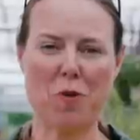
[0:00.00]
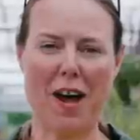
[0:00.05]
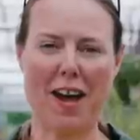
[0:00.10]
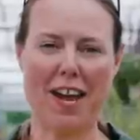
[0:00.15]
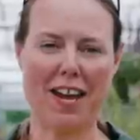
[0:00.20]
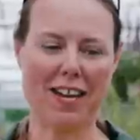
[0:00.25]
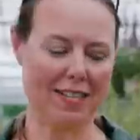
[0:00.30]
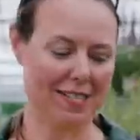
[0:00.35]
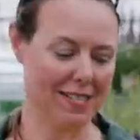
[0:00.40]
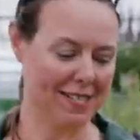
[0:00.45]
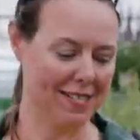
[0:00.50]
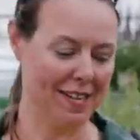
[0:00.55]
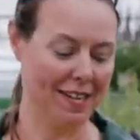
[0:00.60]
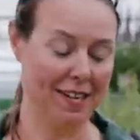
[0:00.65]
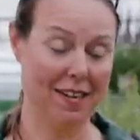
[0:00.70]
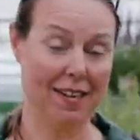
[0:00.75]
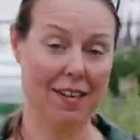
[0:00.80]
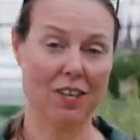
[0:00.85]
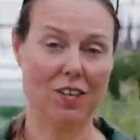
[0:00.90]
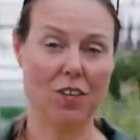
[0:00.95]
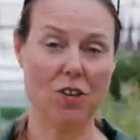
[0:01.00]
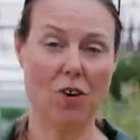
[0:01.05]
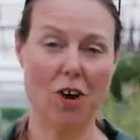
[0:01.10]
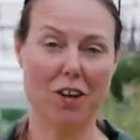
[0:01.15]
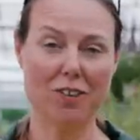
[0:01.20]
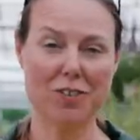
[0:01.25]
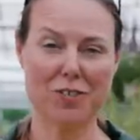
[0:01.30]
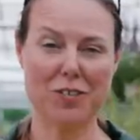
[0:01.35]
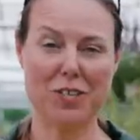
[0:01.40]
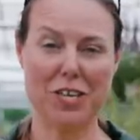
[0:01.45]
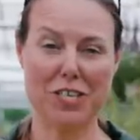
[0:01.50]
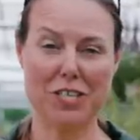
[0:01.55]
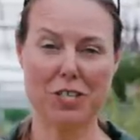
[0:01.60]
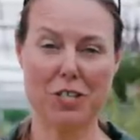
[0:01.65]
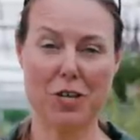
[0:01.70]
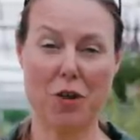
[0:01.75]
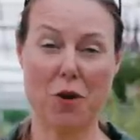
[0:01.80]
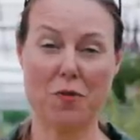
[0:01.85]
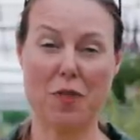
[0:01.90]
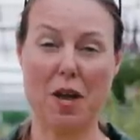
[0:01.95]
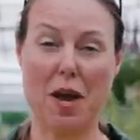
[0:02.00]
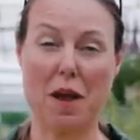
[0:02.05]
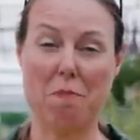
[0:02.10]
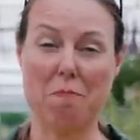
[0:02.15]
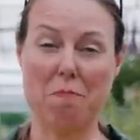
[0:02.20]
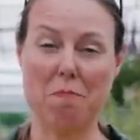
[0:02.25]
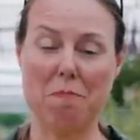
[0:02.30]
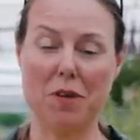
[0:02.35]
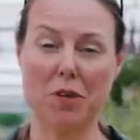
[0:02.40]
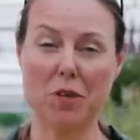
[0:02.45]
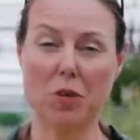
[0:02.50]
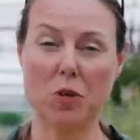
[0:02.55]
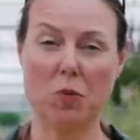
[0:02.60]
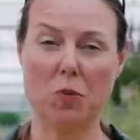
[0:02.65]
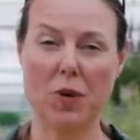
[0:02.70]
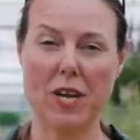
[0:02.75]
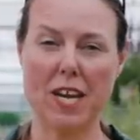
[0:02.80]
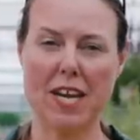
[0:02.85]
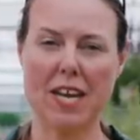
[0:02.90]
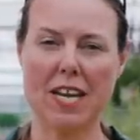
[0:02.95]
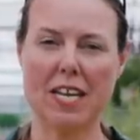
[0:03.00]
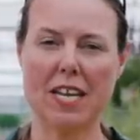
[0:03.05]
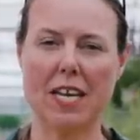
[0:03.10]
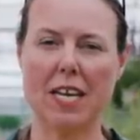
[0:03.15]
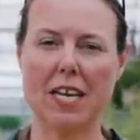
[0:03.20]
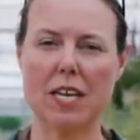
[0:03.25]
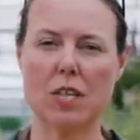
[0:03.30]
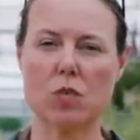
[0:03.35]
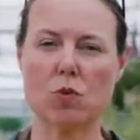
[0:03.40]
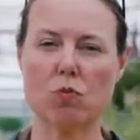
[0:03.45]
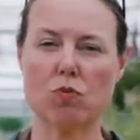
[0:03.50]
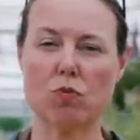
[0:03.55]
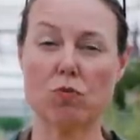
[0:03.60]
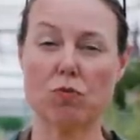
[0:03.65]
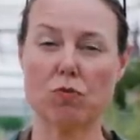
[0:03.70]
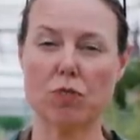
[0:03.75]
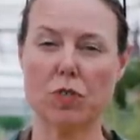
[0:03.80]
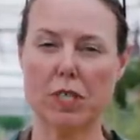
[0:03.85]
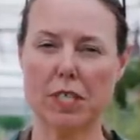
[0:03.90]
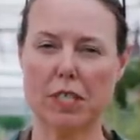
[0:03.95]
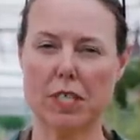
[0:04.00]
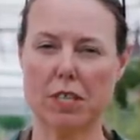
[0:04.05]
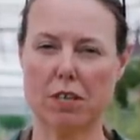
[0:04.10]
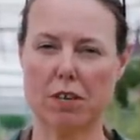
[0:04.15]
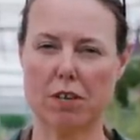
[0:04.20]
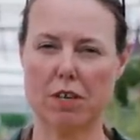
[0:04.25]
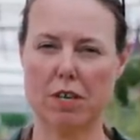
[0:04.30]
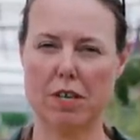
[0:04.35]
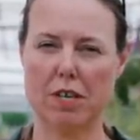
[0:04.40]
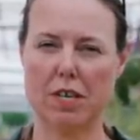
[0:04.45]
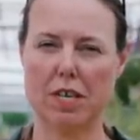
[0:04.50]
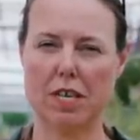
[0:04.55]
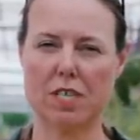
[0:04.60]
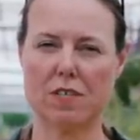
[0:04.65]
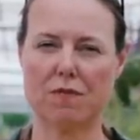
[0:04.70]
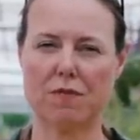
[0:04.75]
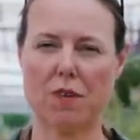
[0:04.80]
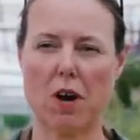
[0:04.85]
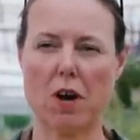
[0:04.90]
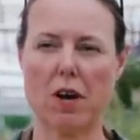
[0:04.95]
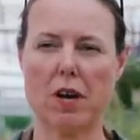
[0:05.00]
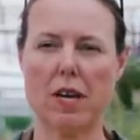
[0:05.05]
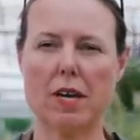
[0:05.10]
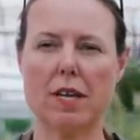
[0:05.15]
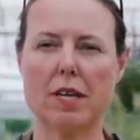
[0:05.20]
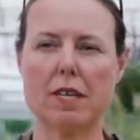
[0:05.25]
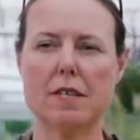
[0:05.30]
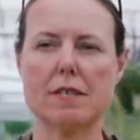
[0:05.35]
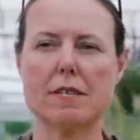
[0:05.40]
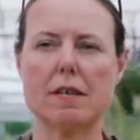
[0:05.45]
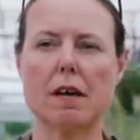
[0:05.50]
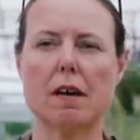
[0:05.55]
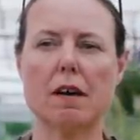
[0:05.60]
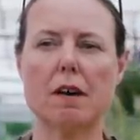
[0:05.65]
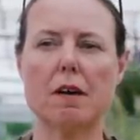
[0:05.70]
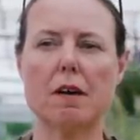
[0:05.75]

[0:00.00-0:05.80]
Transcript: wise, You also need to know that milkweed is really good as far as